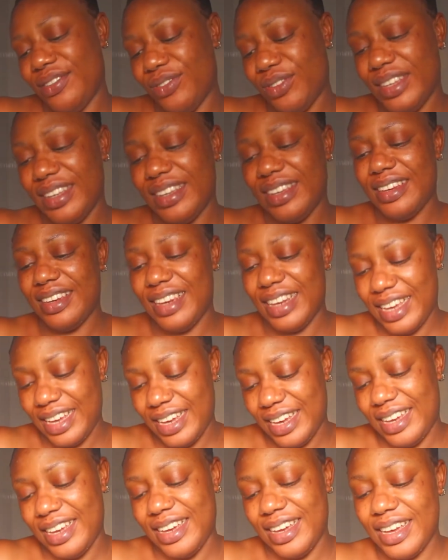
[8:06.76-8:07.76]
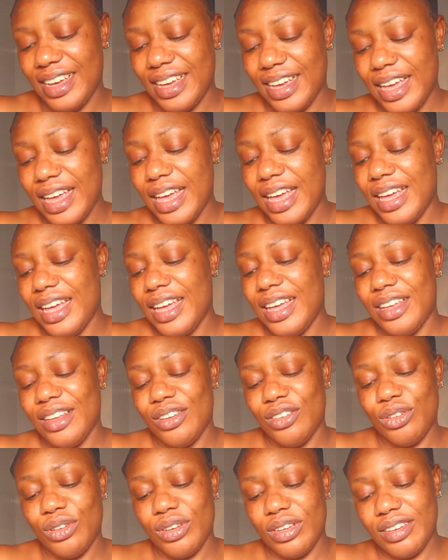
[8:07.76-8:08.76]
for today.
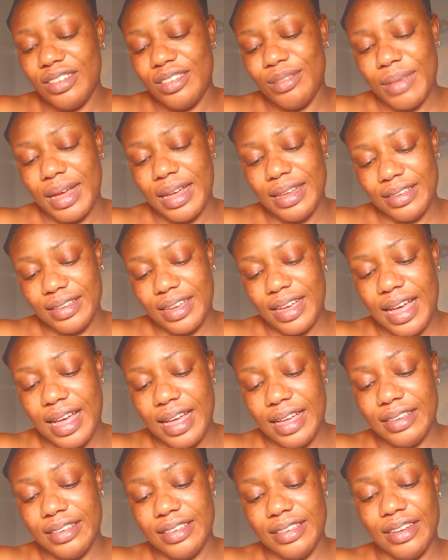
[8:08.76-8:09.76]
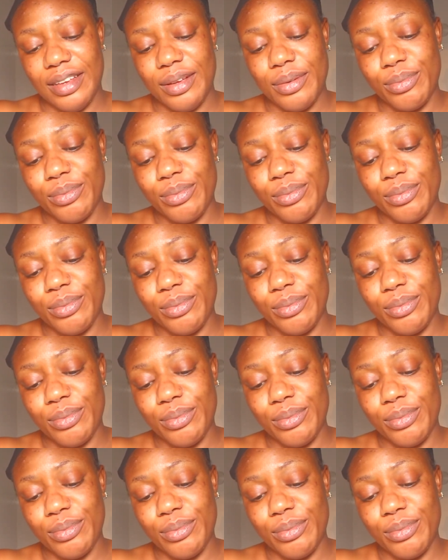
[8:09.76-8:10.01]
So this mask has